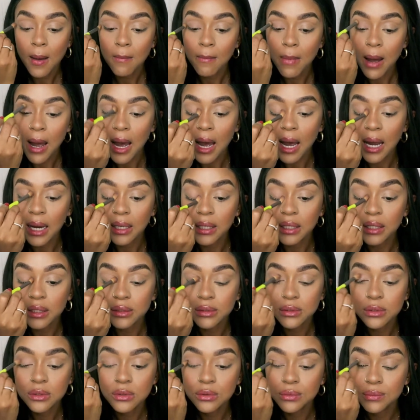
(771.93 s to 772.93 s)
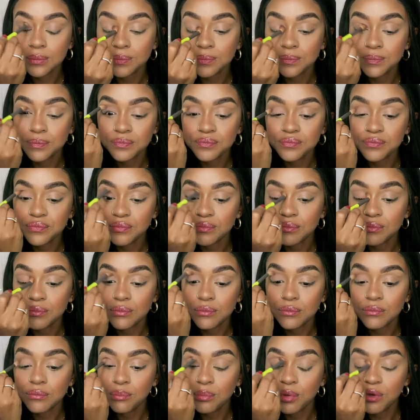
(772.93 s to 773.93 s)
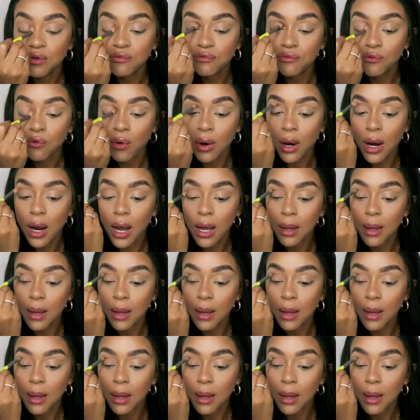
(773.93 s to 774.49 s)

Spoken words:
my eyelids before